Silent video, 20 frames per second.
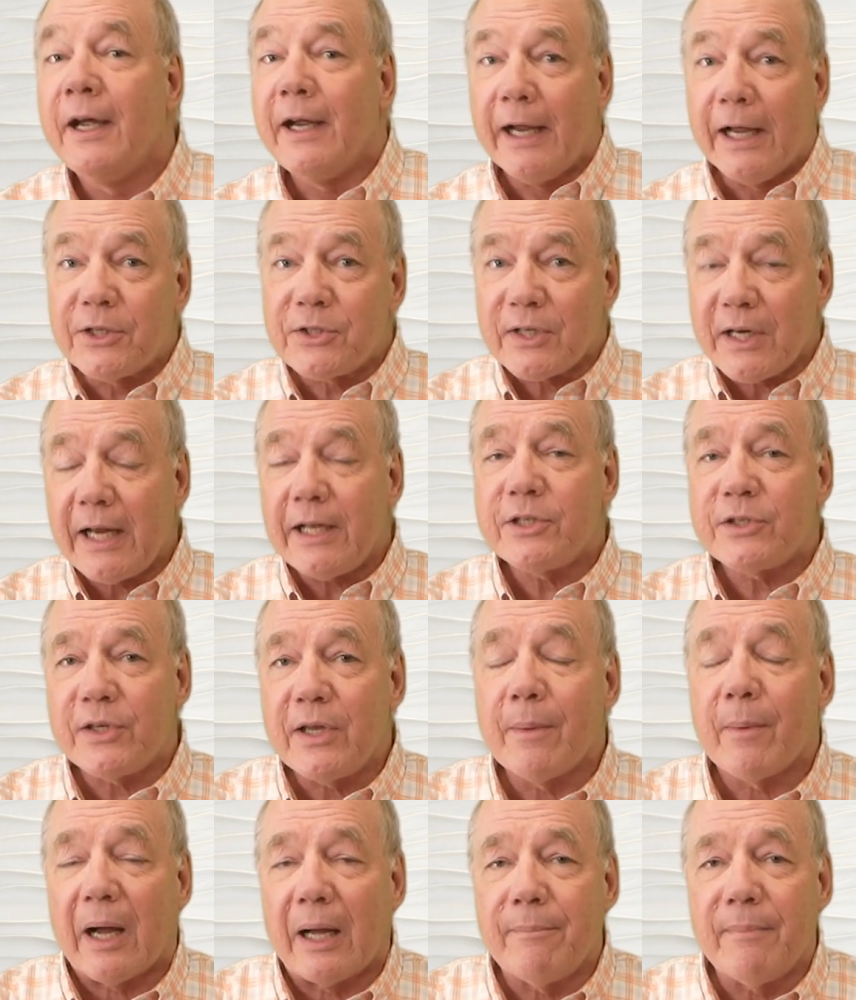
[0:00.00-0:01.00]
It's an
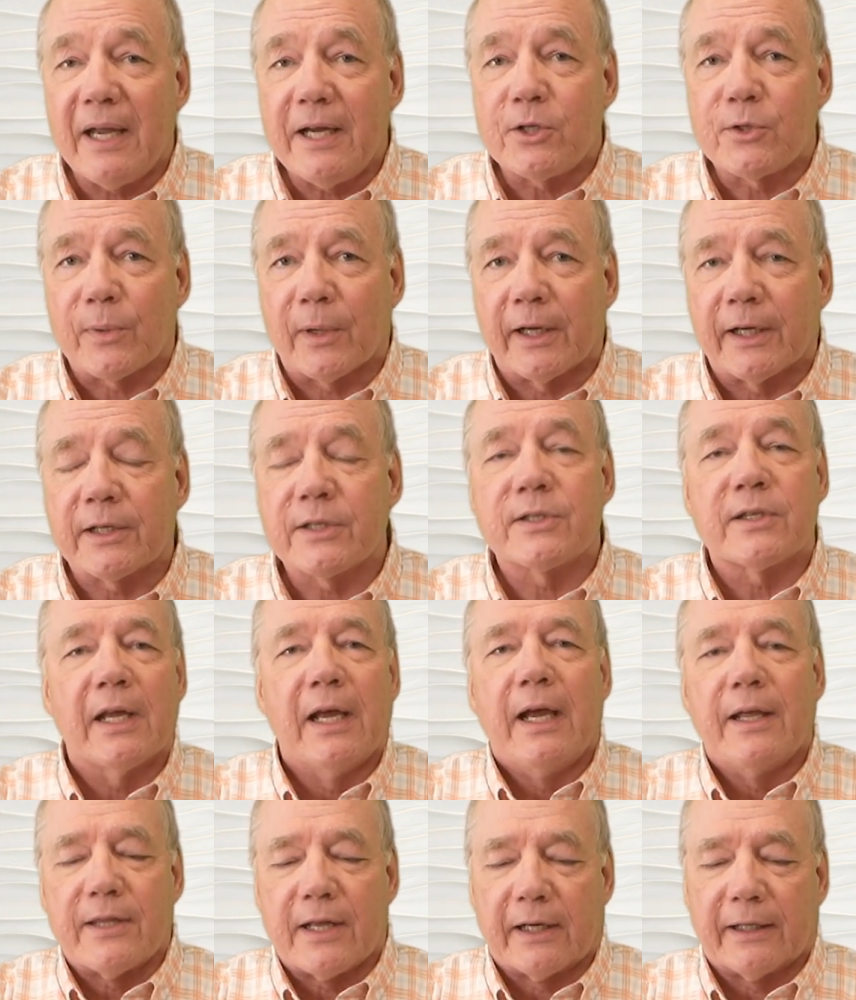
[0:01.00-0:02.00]
HDMI matrix
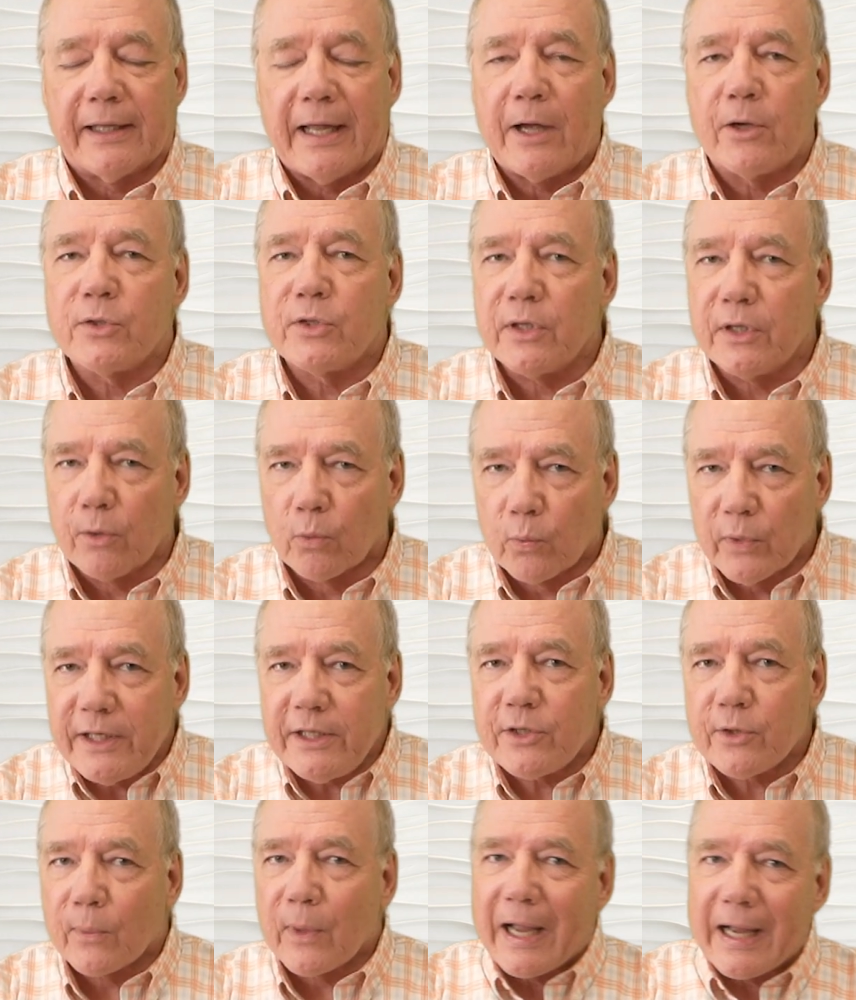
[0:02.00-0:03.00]
that allows you to
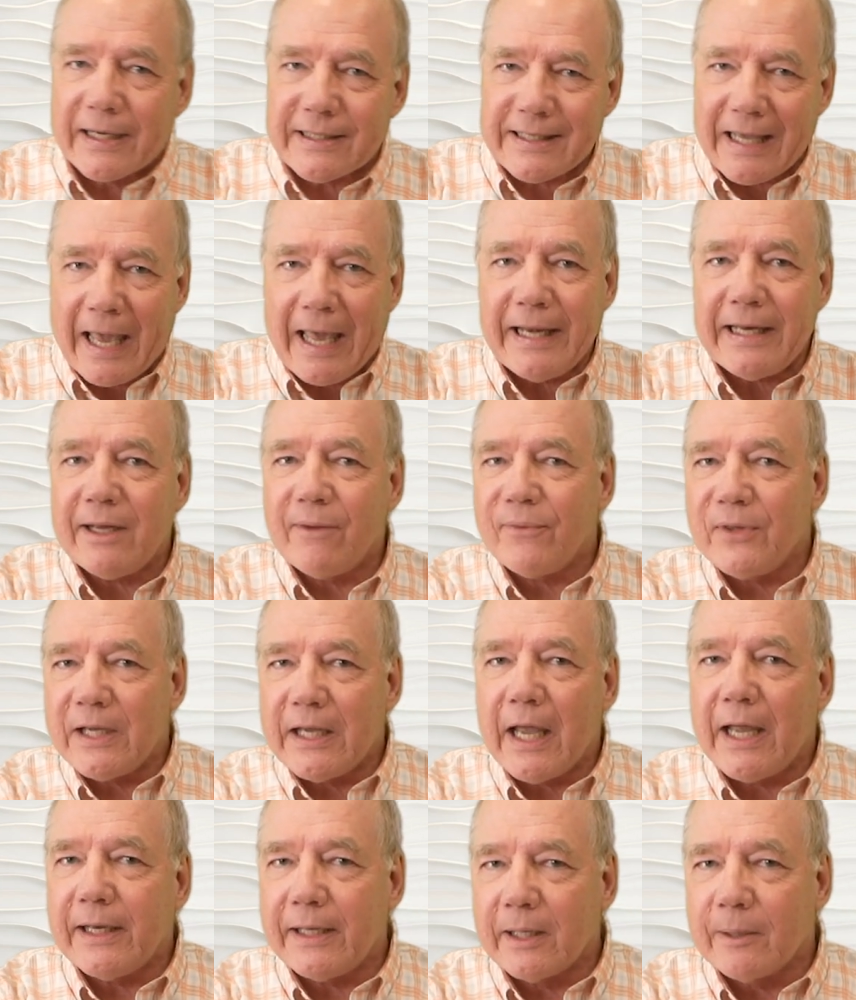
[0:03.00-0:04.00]
redirect any of
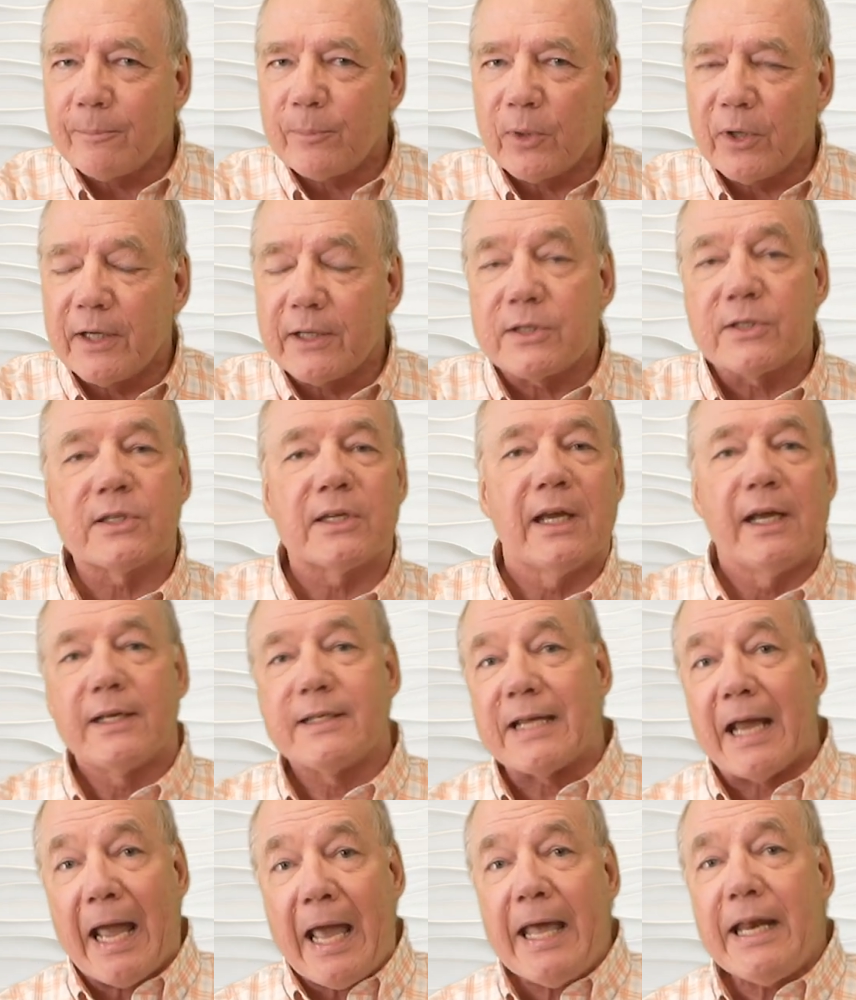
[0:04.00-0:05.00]
the eight inputs
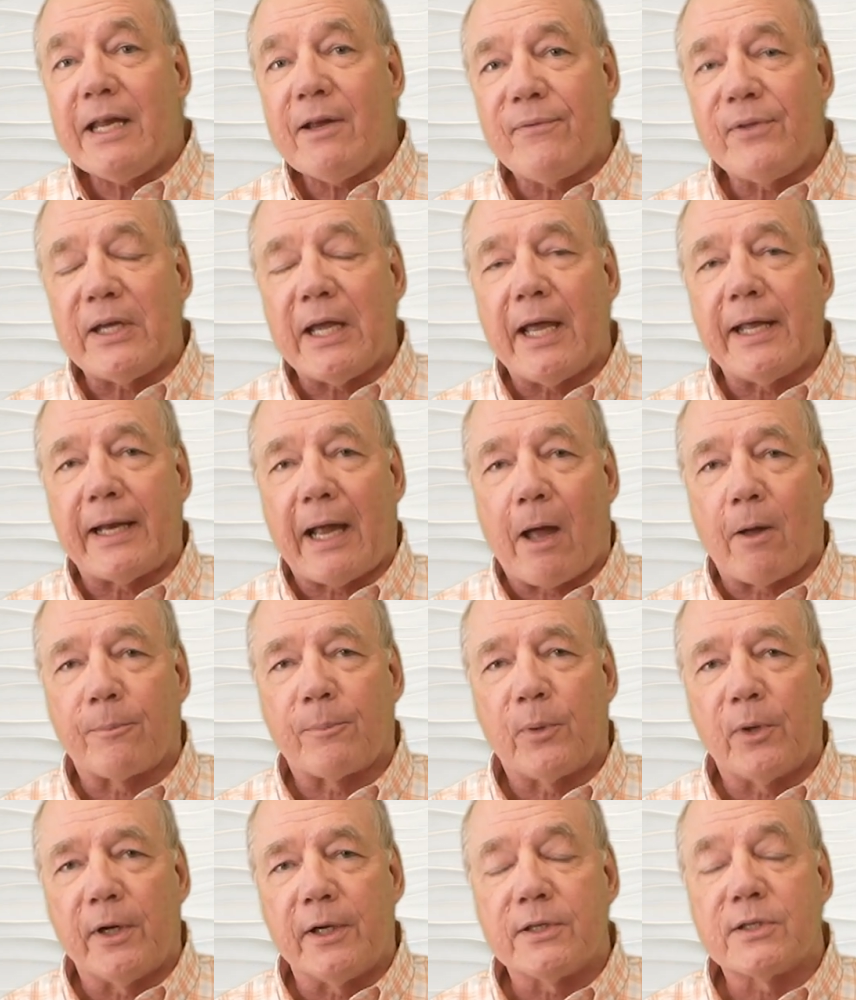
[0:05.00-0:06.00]
to any of the eight
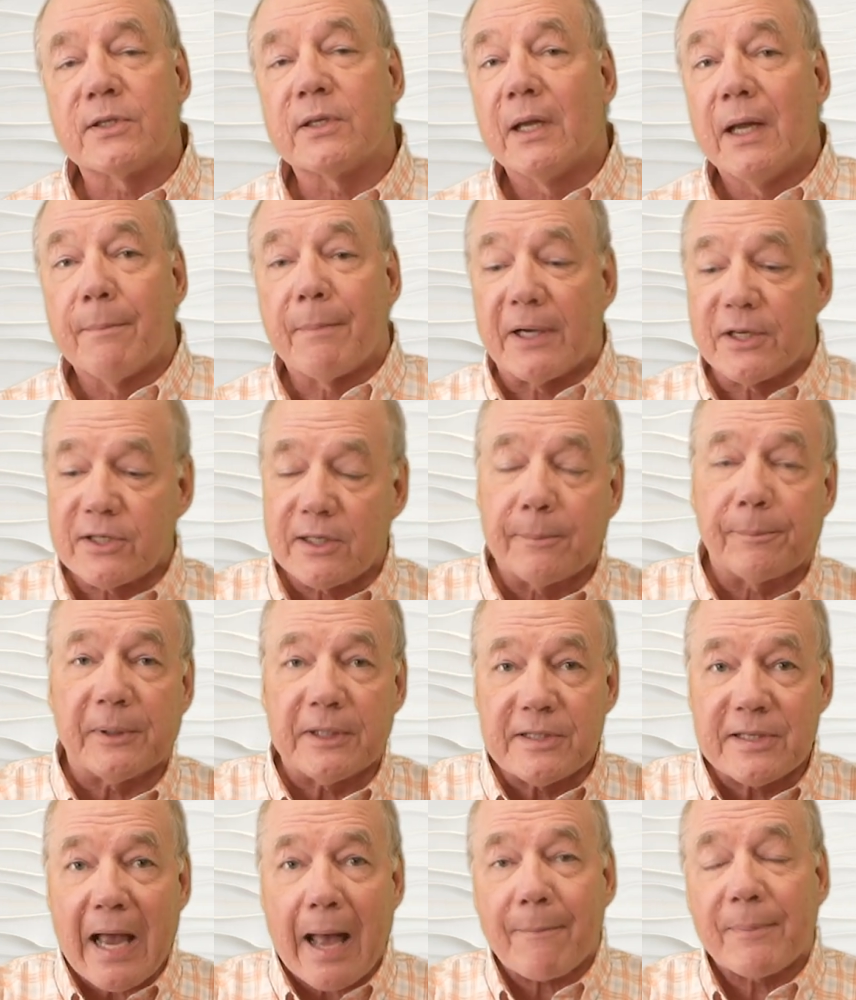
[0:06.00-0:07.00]
outputs by
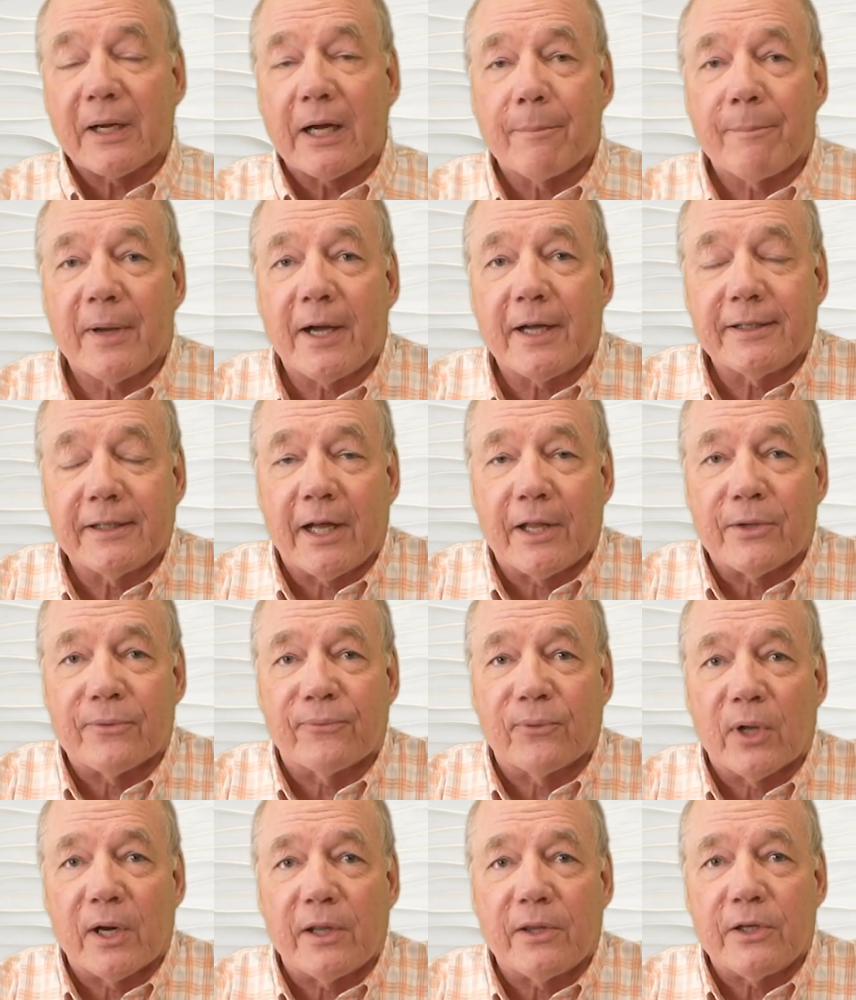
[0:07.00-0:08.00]
simply tapping a button on the
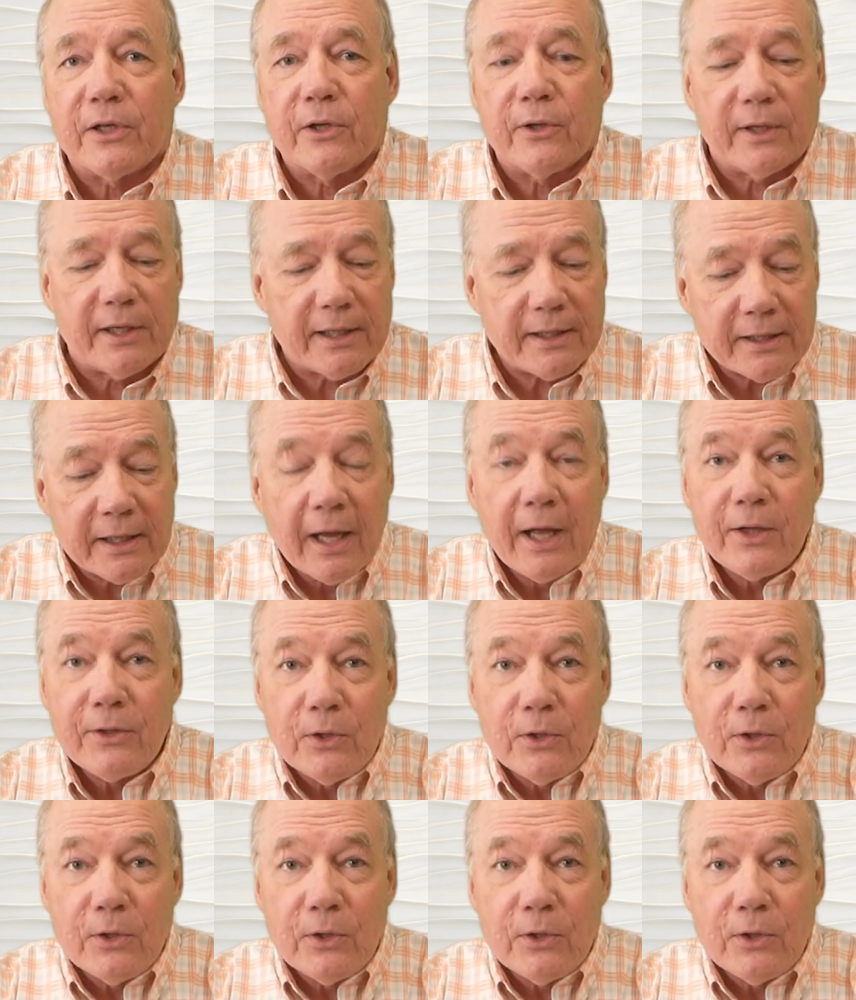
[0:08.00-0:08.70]
front of the unit,